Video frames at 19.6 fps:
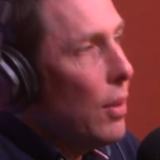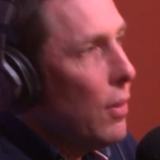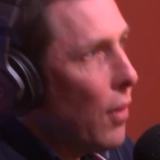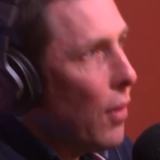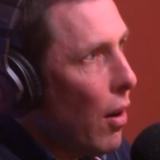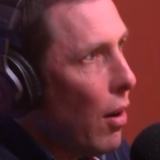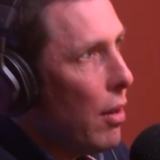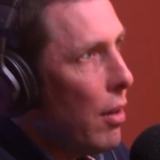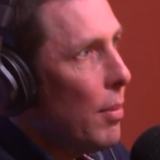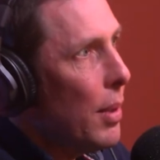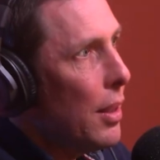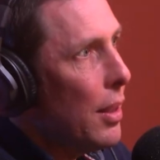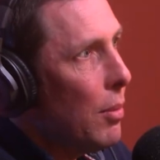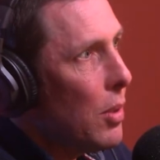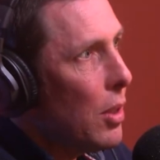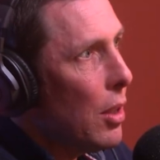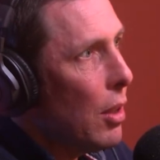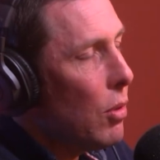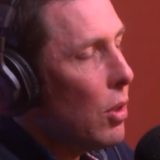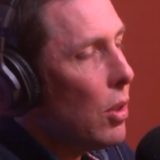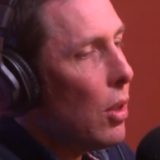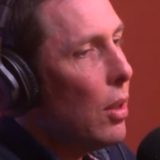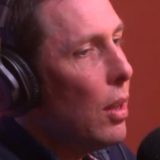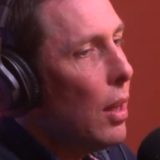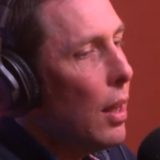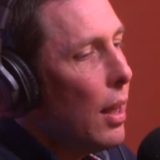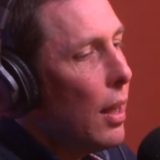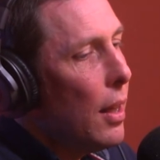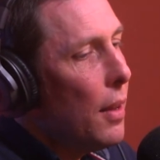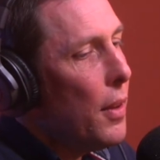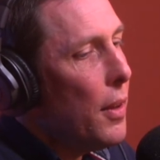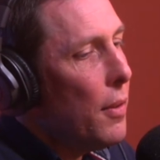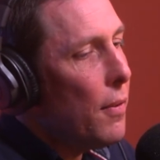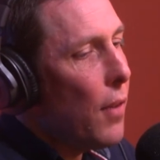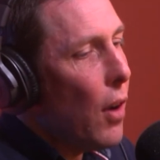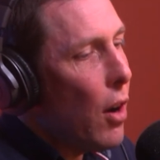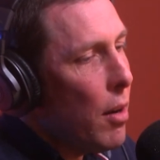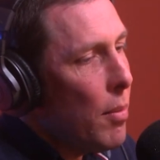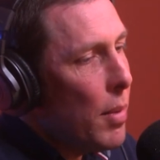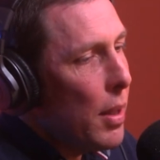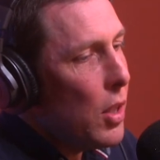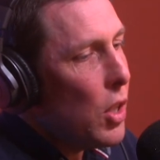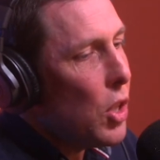environment themselves. So the environment